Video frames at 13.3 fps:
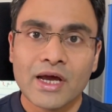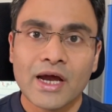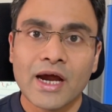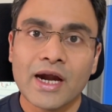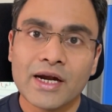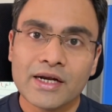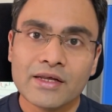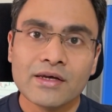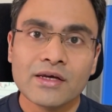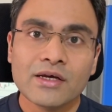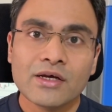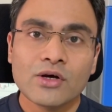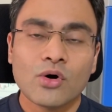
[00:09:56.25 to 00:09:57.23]
and
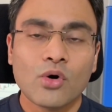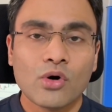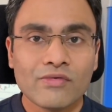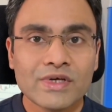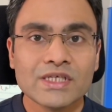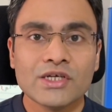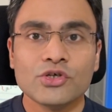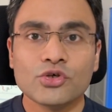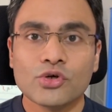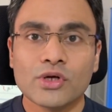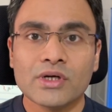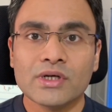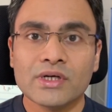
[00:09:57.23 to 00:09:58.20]
always
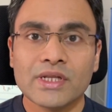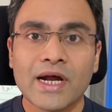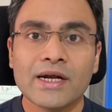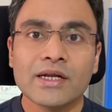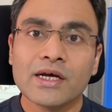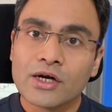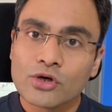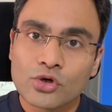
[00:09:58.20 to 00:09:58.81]
ensure that